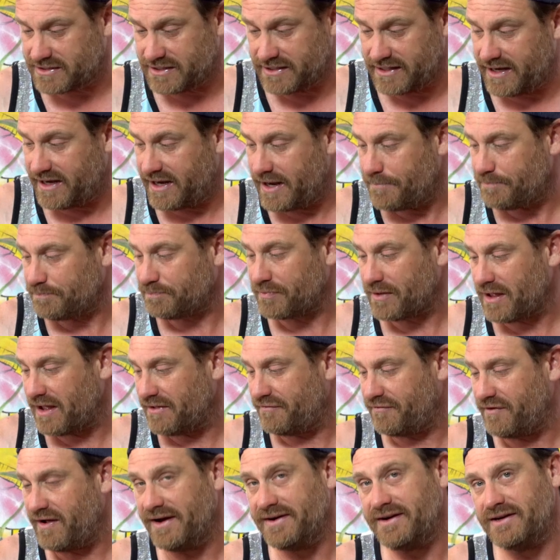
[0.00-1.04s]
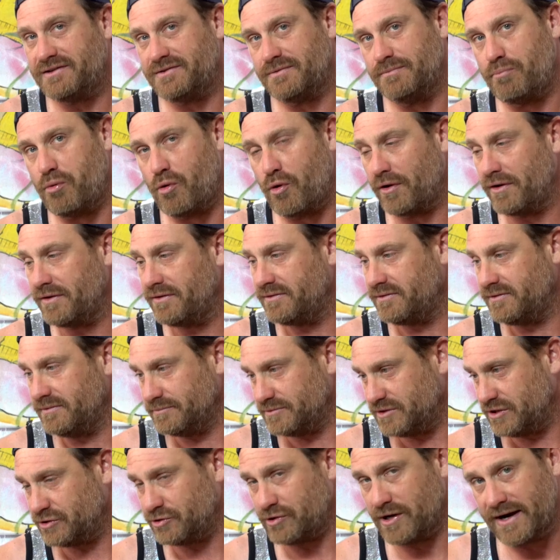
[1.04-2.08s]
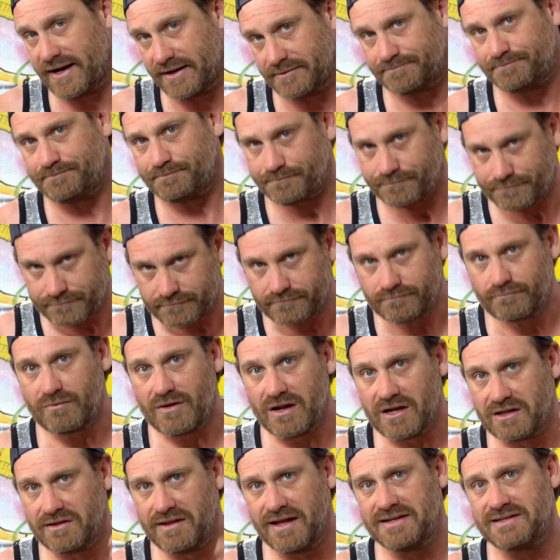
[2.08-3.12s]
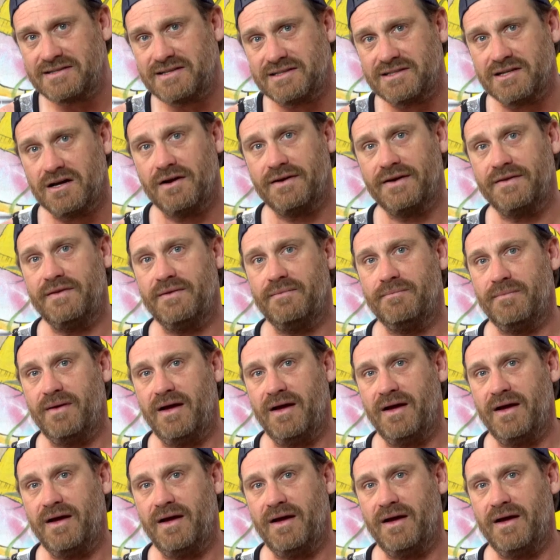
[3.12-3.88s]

today, I find it's important to try to cleanse the tongue and